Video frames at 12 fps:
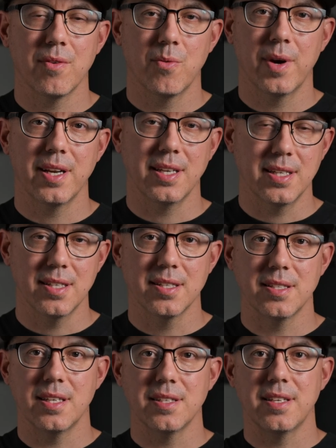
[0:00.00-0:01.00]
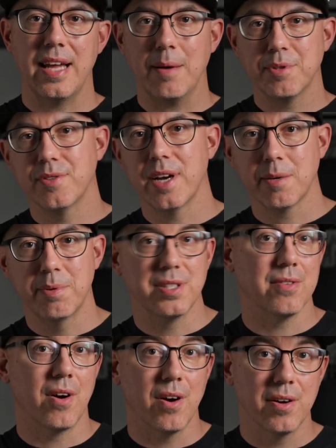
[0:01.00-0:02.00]
of what it is, and it's an abstract piece
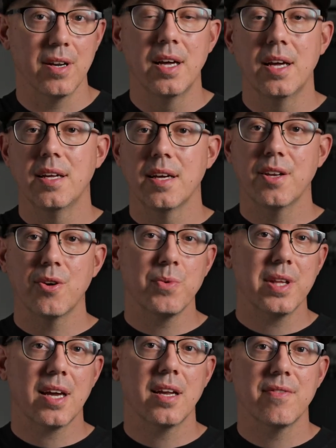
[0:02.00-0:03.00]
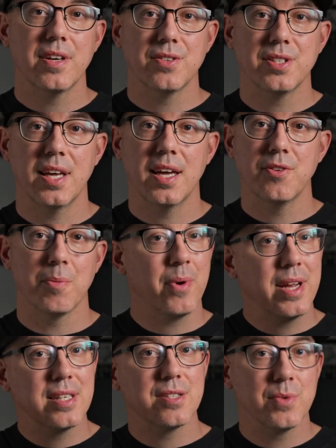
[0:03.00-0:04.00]
of art. And you don't really kind of understand, your
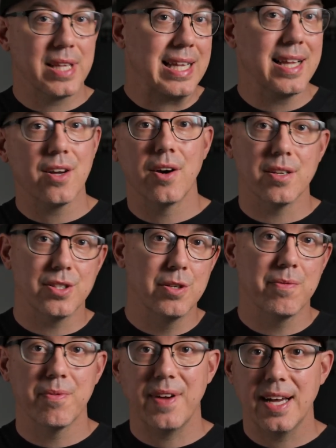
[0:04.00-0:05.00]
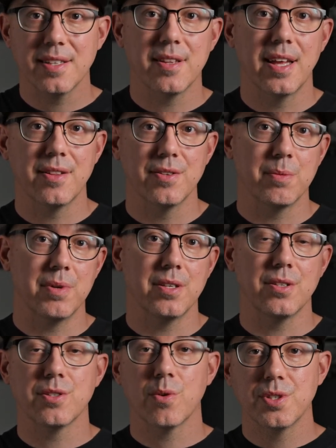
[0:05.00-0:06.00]
brain doesn't really click on it super fast that there's a bit of
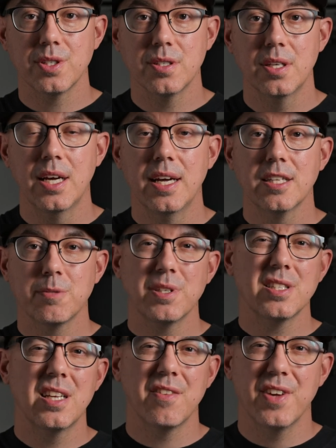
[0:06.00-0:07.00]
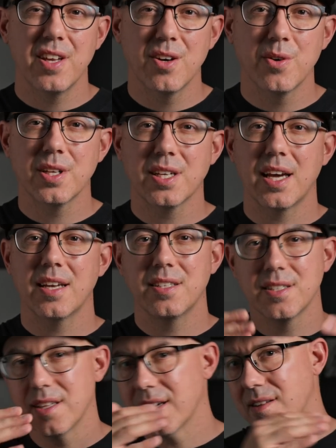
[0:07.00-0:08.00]
distortion. Especially in a video, you kind of
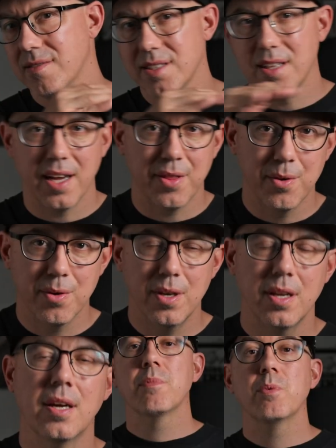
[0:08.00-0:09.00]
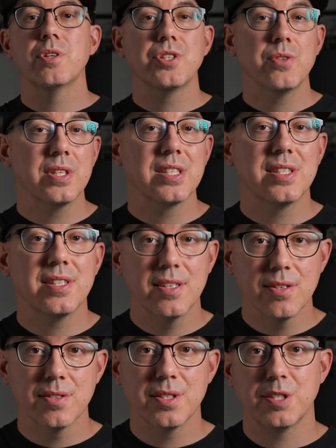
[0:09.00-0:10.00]
just like slide through it. But when you're shooting
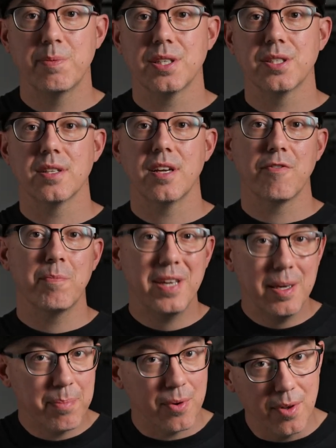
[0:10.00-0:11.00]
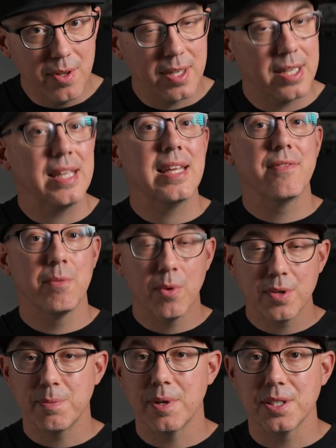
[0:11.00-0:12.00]
stills, especially of people, even
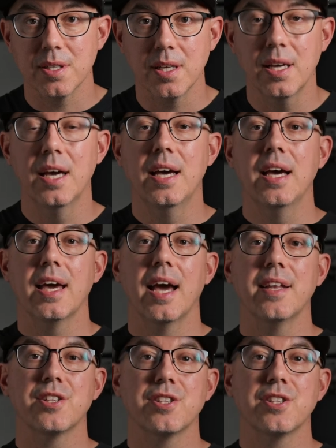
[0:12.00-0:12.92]
more especially, and you